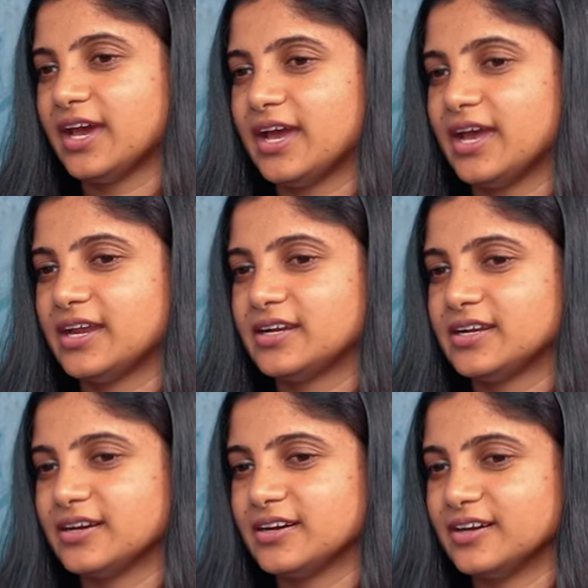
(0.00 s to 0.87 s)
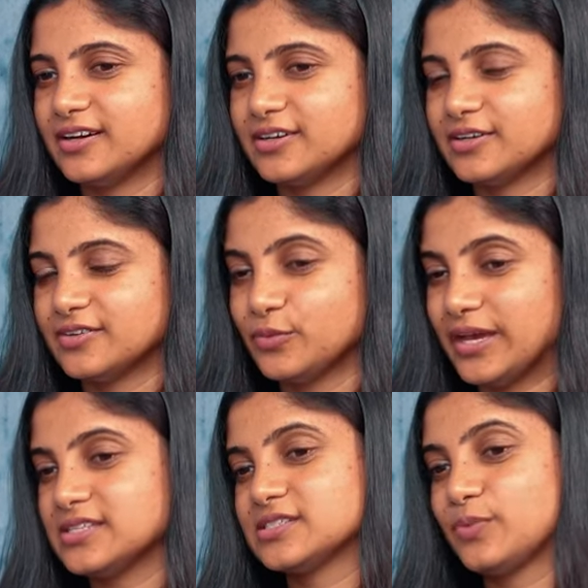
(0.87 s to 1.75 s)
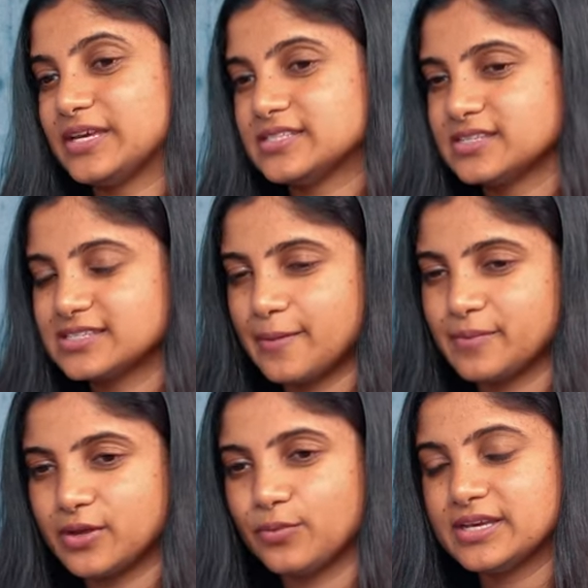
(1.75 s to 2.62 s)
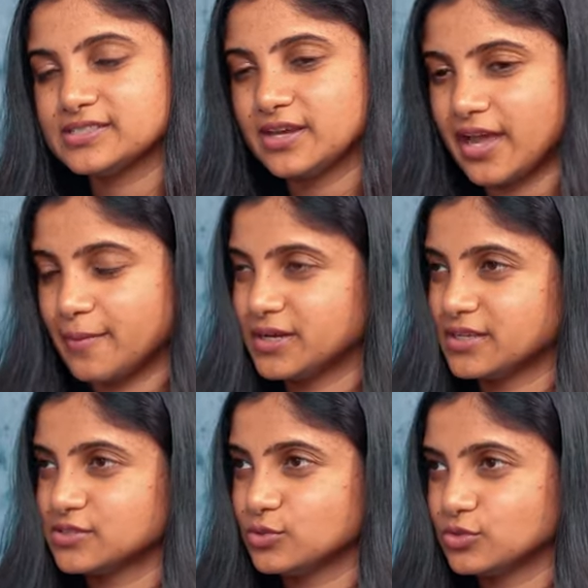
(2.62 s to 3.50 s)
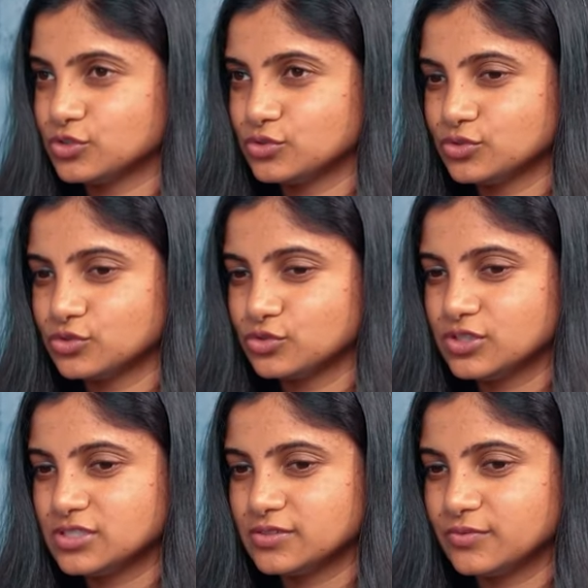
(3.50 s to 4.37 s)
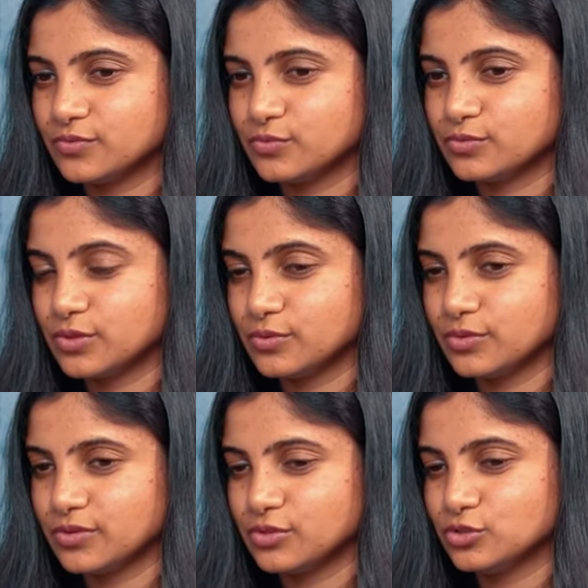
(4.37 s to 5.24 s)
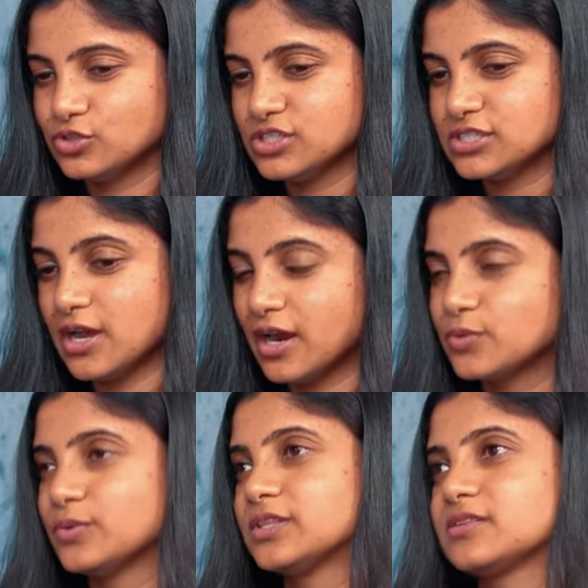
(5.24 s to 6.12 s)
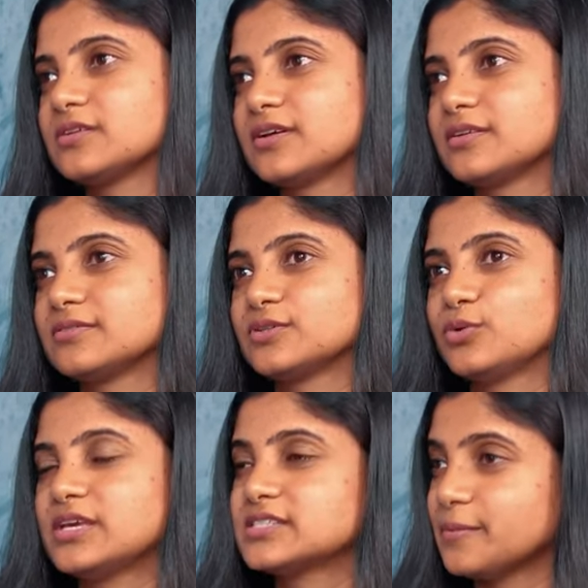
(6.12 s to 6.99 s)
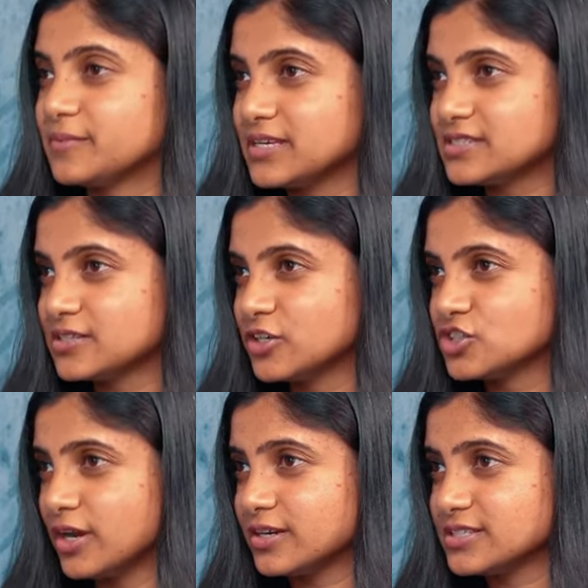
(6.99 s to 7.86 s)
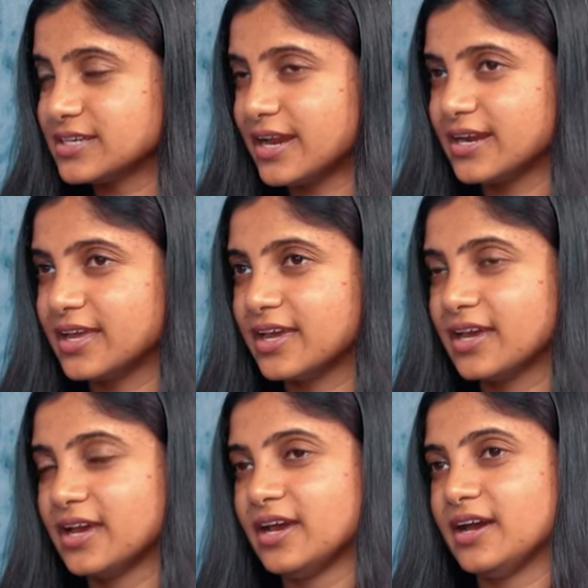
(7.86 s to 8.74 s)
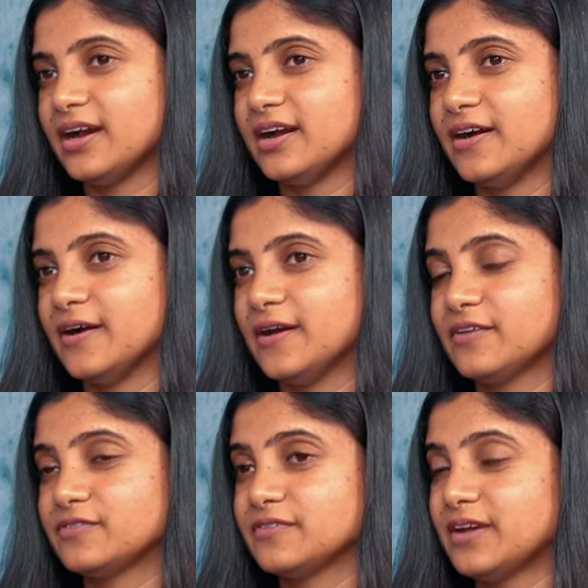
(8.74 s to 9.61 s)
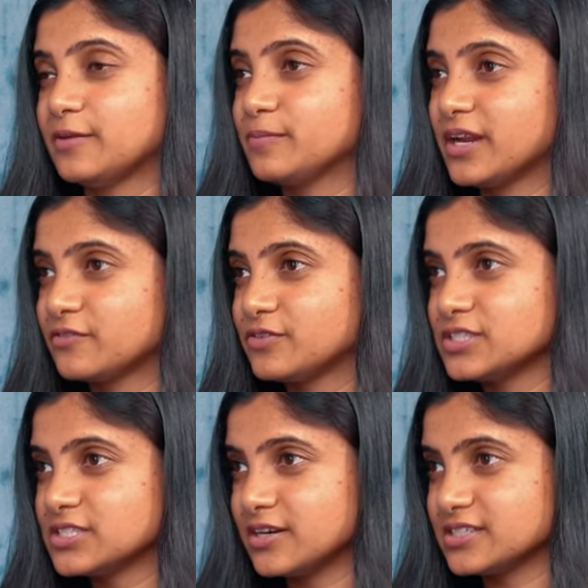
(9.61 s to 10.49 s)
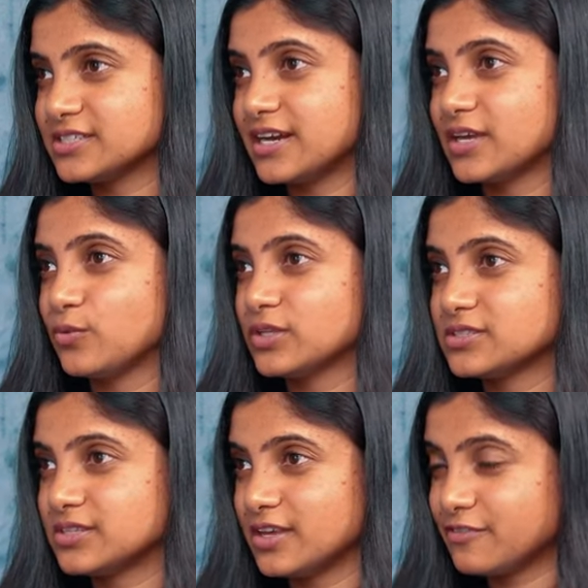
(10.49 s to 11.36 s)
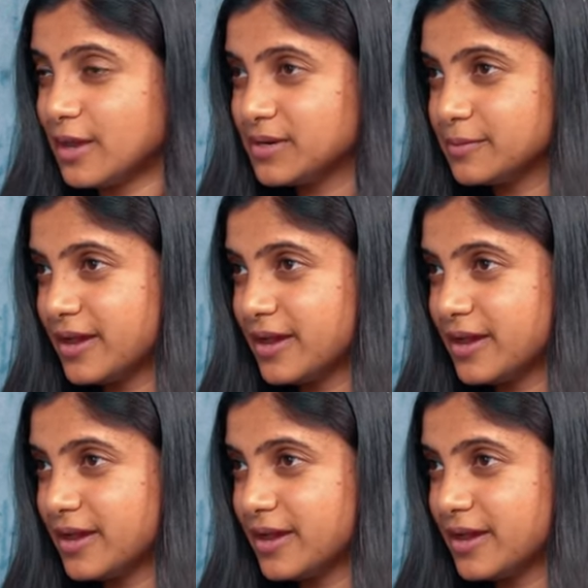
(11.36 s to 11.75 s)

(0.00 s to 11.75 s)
and uh, why is why is this happening? Why is that happening? So you you just the you just start with doing some research, understanding. Uh, if they've had breakfast, understanding mm. what's their family